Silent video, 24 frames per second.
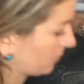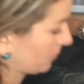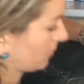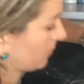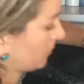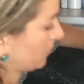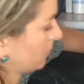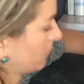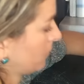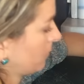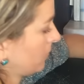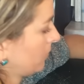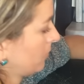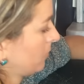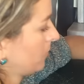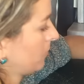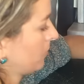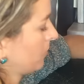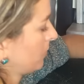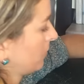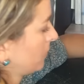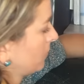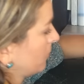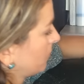
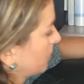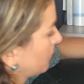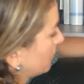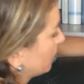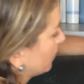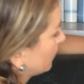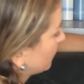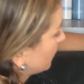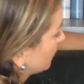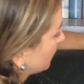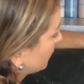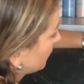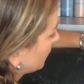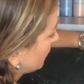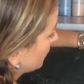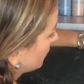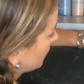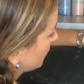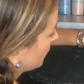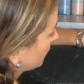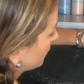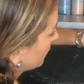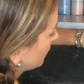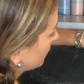
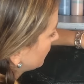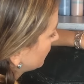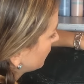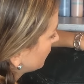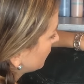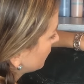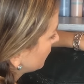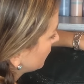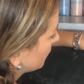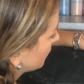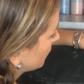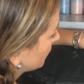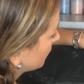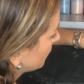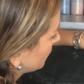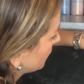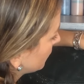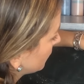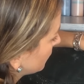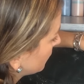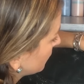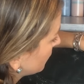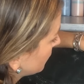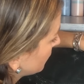
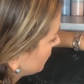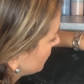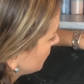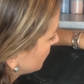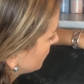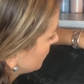Nothing is said.